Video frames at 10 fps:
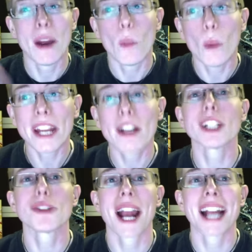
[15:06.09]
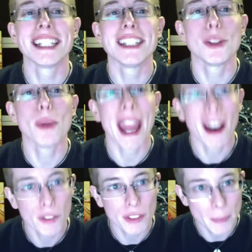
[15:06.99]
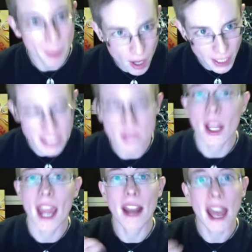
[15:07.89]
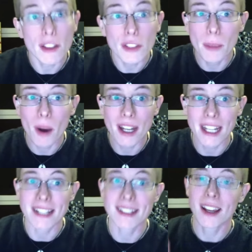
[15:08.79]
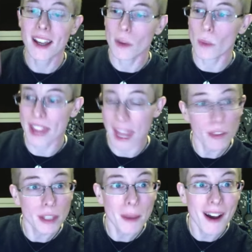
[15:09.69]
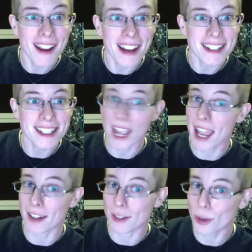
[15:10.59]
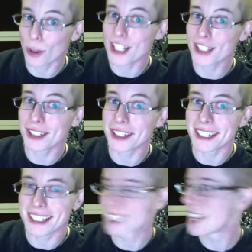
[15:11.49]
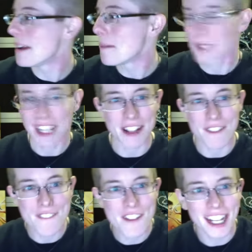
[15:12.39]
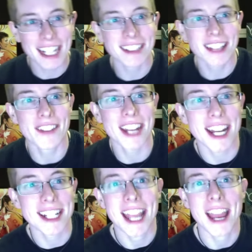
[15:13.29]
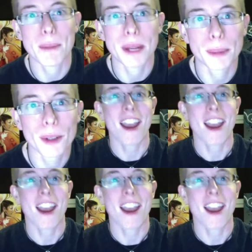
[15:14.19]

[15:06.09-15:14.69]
We are attracted to healthy bodies, and healthy bodies with healthy minds and gorgeous looks is a fucking 11 out of 10, people.